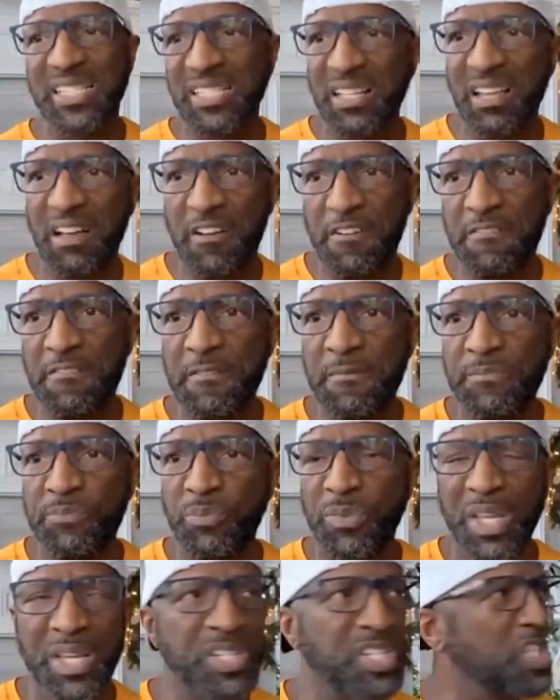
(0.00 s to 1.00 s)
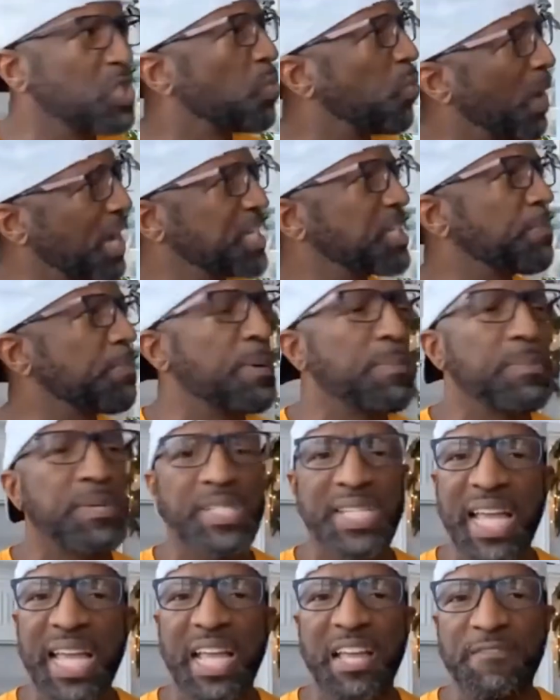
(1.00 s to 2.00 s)
stuff. And just watching people
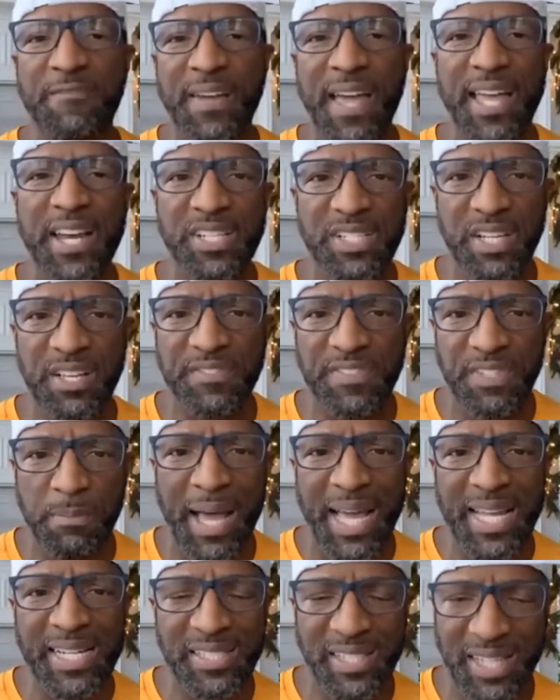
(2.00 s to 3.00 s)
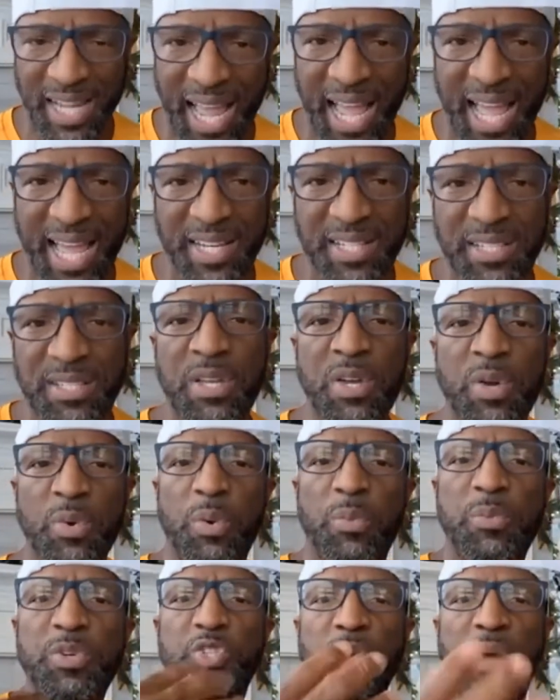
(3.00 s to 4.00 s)
take advantage of somebody's kindness
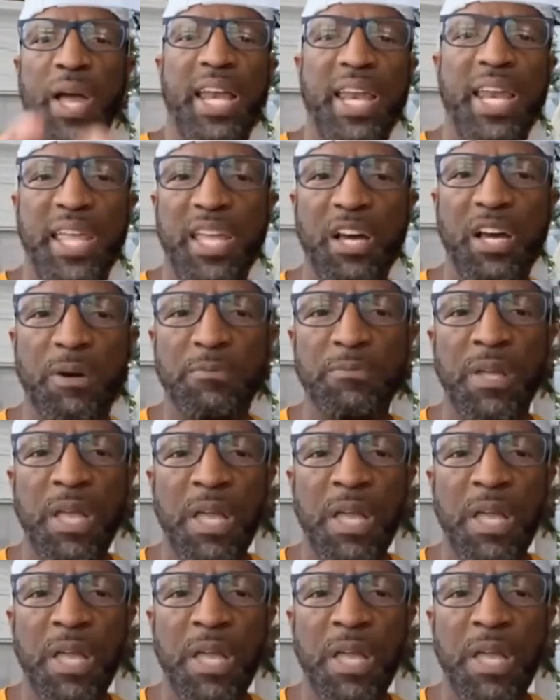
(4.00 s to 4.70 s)
when we trying to help.